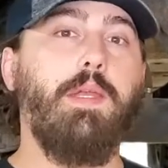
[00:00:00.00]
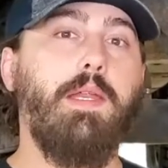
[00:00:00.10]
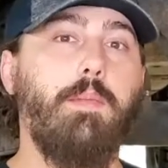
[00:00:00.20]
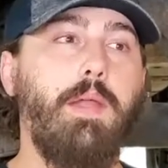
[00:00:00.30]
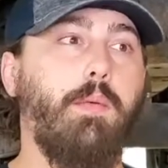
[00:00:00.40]
We
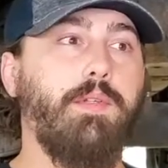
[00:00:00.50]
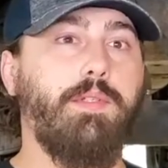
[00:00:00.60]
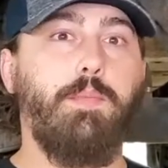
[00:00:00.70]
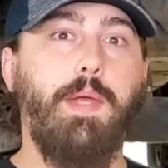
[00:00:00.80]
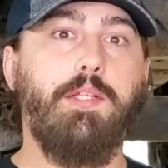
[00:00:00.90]
need to be able
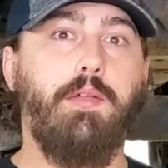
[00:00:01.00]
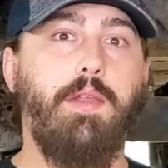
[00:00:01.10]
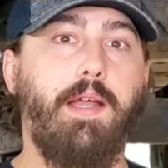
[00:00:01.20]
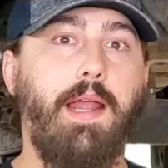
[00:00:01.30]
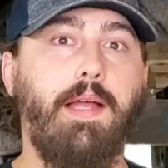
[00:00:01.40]
to make sure
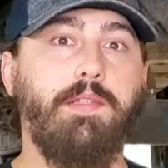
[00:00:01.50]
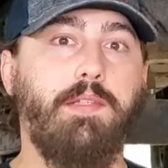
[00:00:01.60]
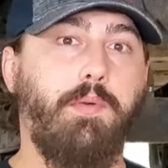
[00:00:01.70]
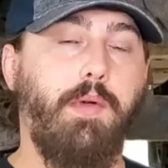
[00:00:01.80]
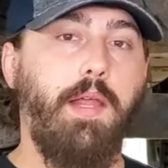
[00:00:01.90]
that it has
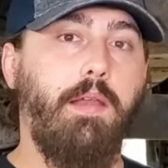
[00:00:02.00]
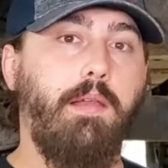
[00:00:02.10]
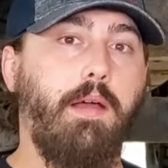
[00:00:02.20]
the right